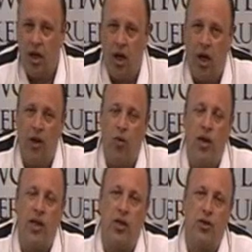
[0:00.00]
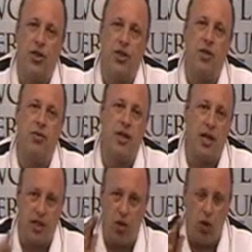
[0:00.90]
the way that he lost his chips and
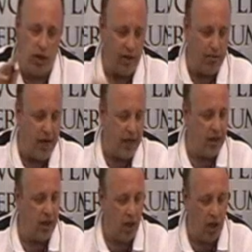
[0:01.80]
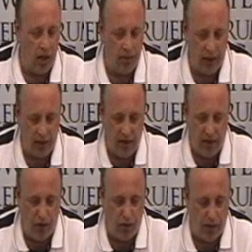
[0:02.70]
that. So well done, Mac. Keep
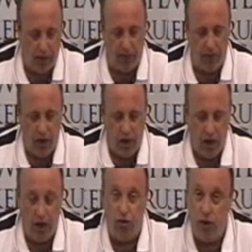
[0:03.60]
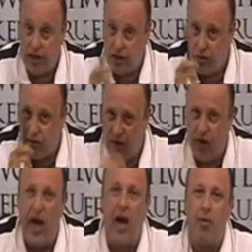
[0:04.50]
that form up. The Raddies will be
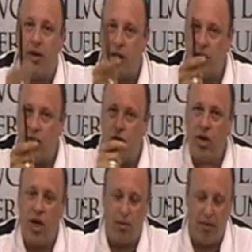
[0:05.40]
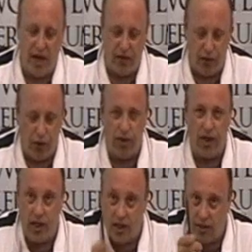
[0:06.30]
very happy that you're a man in form. They
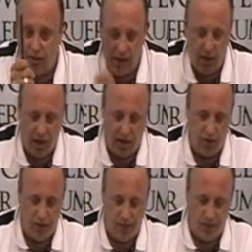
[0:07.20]
need somebody like you.